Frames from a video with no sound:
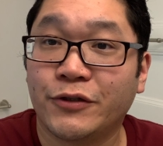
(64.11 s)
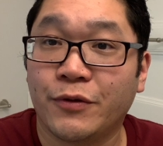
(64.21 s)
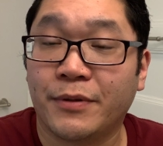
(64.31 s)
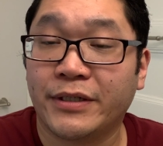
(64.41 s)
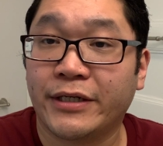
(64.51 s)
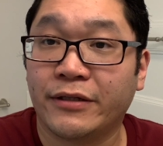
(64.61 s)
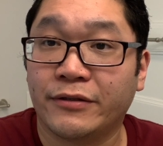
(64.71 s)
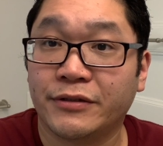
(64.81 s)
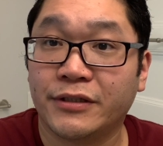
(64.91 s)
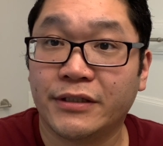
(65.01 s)
to a
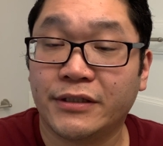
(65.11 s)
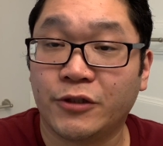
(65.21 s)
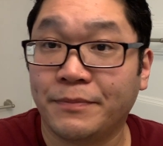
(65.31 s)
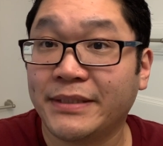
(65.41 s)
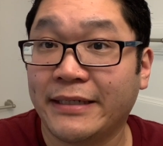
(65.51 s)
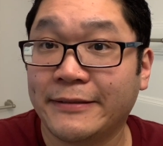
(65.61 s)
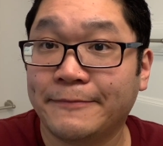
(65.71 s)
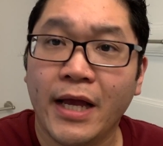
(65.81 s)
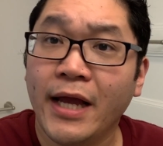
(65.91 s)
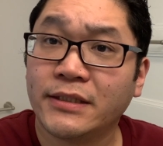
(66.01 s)
particular soap scent.
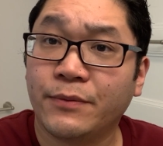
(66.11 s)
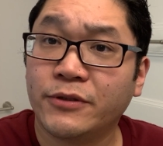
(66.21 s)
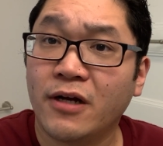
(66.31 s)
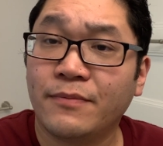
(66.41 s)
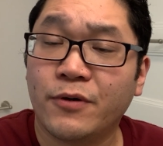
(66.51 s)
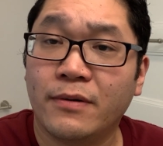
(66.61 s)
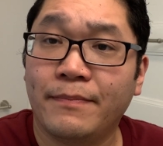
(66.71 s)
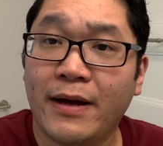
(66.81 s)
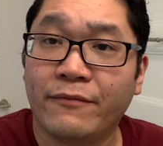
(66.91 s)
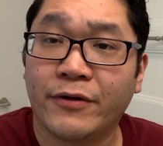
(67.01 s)
So we'll talk more
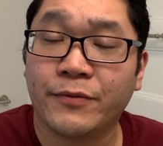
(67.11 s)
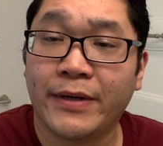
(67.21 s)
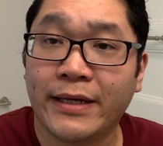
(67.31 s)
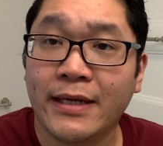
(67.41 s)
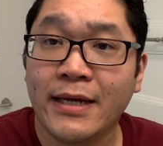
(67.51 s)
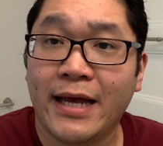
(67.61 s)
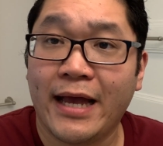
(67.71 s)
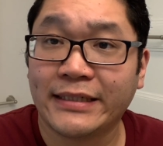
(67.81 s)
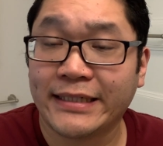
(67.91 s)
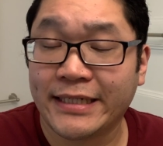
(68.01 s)
about Runaway
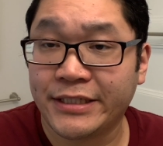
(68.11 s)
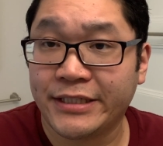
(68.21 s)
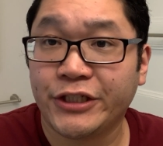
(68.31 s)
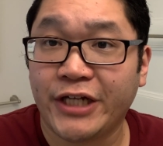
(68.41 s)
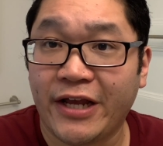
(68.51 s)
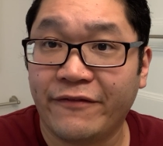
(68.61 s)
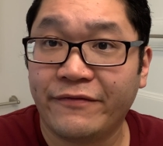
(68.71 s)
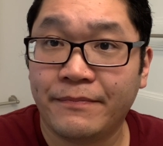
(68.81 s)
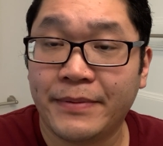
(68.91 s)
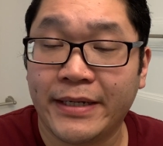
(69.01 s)
as I get to the shave.
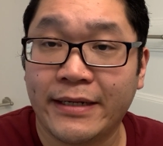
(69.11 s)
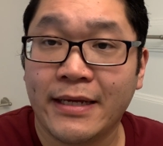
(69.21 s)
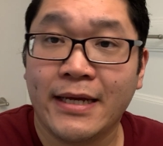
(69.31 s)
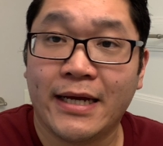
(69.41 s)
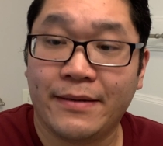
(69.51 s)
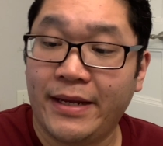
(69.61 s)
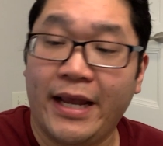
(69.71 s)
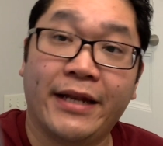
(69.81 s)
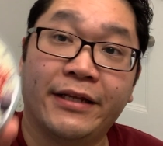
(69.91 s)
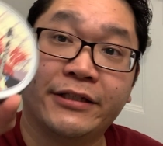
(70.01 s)
But um,
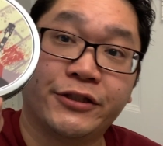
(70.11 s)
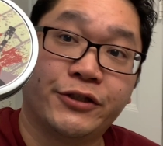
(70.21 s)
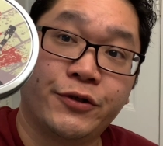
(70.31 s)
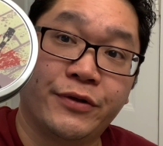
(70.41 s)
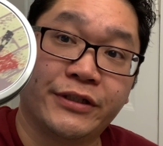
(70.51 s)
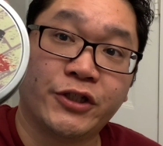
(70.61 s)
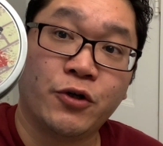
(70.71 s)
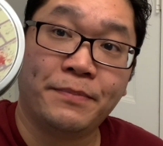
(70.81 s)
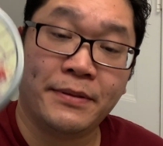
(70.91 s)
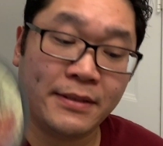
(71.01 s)
in addition to the
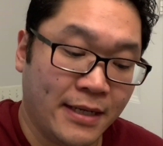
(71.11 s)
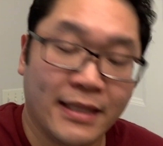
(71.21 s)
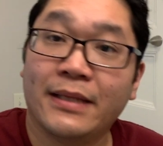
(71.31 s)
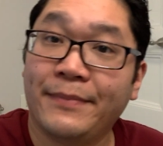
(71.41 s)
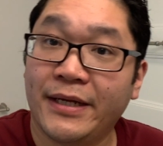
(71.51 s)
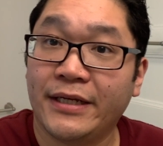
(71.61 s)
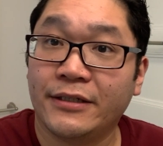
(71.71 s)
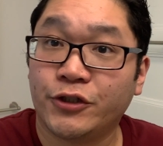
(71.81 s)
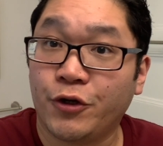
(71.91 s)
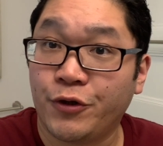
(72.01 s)
soap, let me
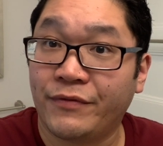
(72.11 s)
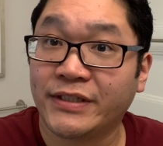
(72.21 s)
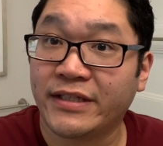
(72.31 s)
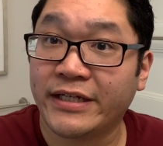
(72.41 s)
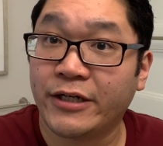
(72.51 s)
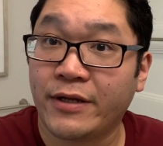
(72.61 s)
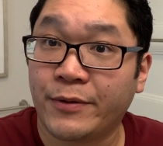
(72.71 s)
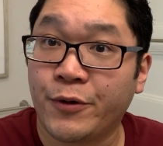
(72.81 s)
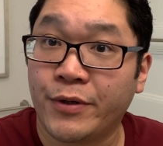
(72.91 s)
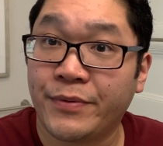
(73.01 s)
show you the rest of the gear that we're
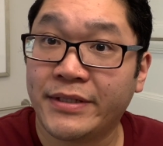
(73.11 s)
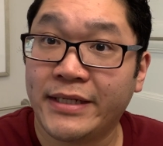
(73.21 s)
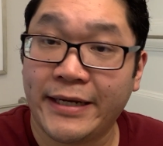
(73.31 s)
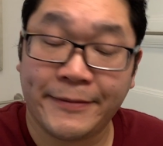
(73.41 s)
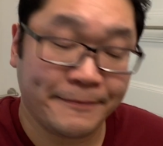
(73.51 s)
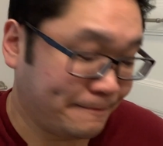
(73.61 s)
going with today.